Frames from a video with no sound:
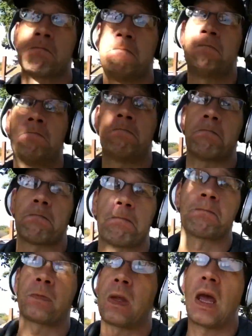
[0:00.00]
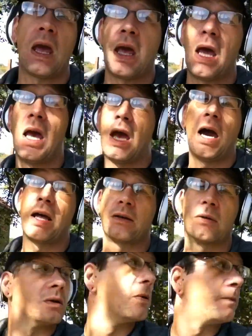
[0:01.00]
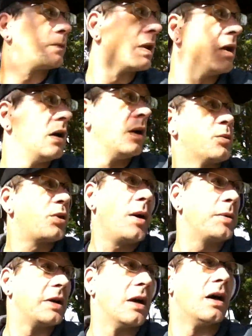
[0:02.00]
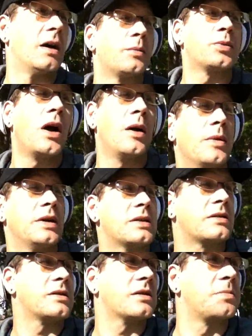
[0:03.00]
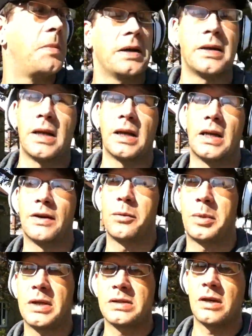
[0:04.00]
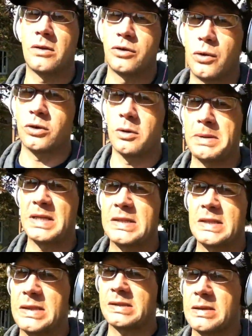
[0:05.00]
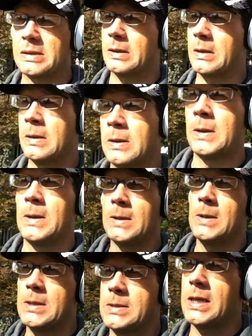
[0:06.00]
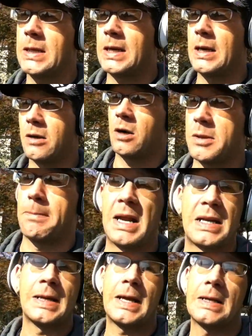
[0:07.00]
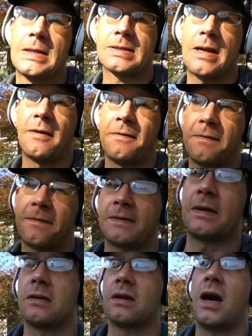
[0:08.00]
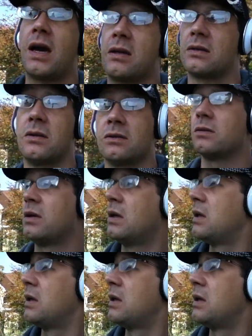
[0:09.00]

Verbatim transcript: Hmm. I don't know. Probably not. Probably it's just Monday and everybody's out doing their business and taking care of all the Monday stuff and I don't know.